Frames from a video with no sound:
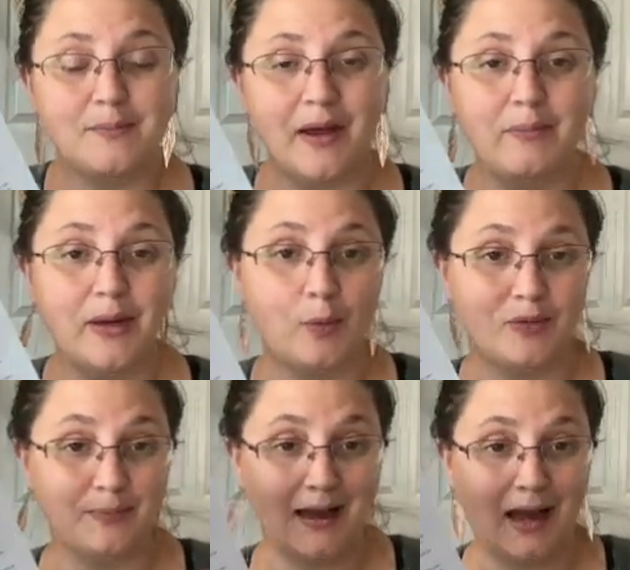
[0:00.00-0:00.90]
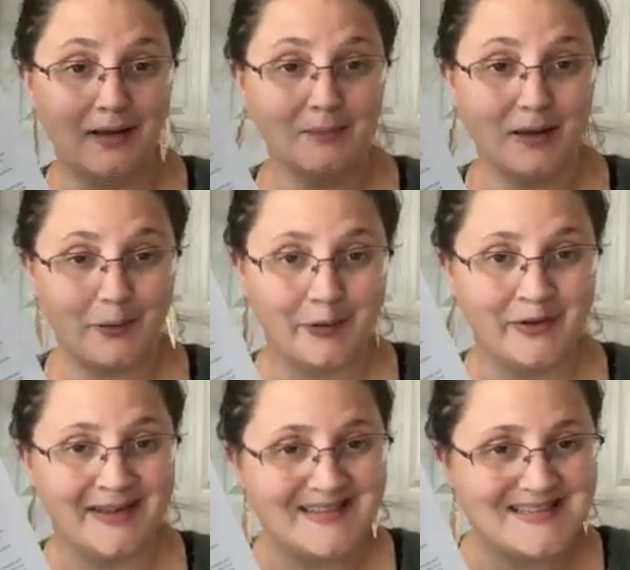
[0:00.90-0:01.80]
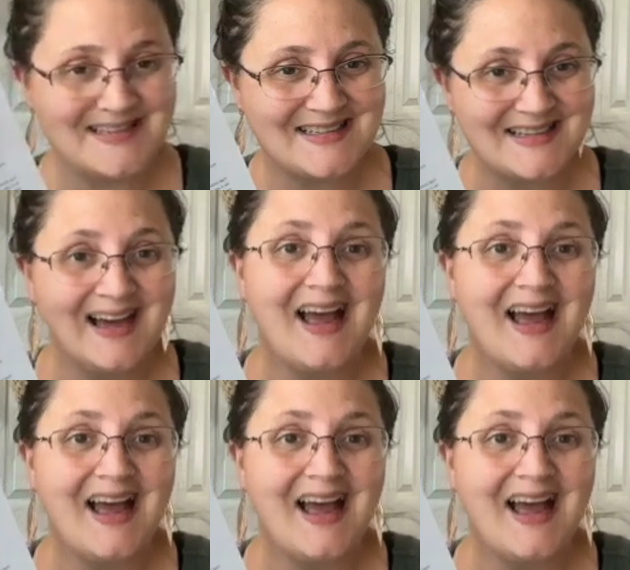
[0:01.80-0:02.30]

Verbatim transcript: my reading was behind my oldest,